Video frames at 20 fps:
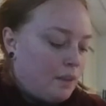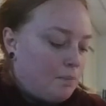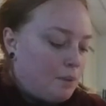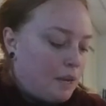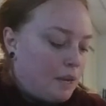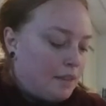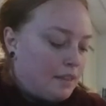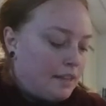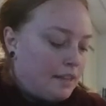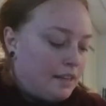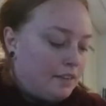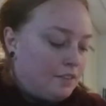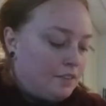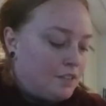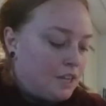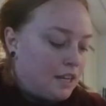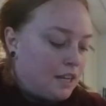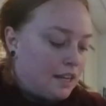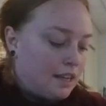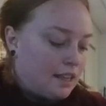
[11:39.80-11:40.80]
But they've
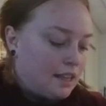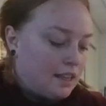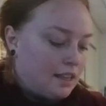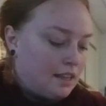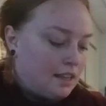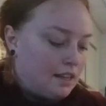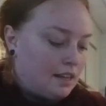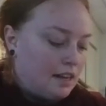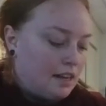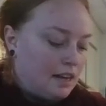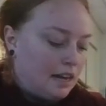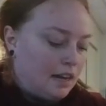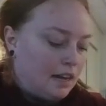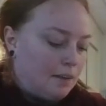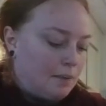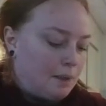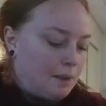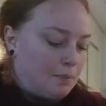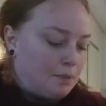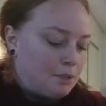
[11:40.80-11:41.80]
done
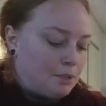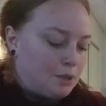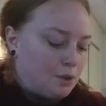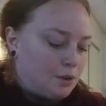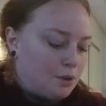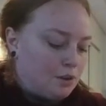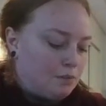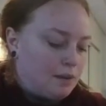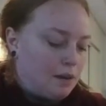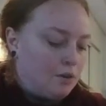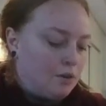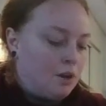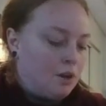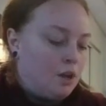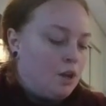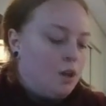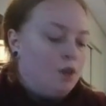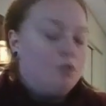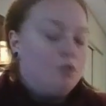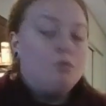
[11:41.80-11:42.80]
episode about
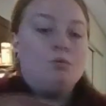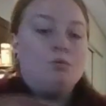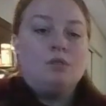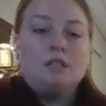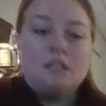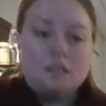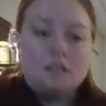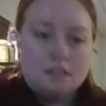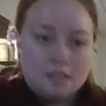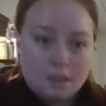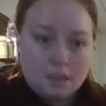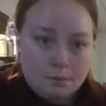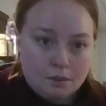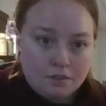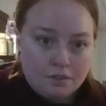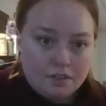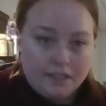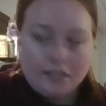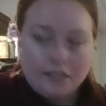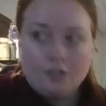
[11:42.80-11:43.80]
who is the
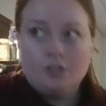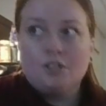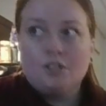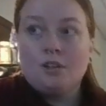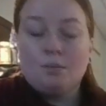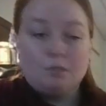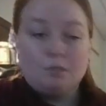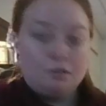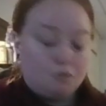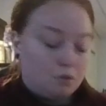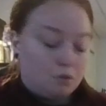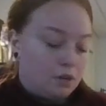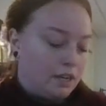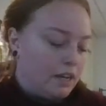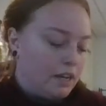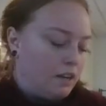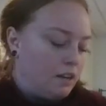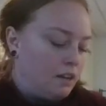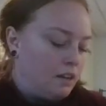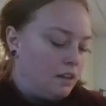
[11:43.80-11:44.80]
Domovik or
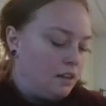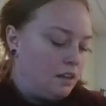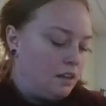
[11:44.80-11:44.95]
Domovoy,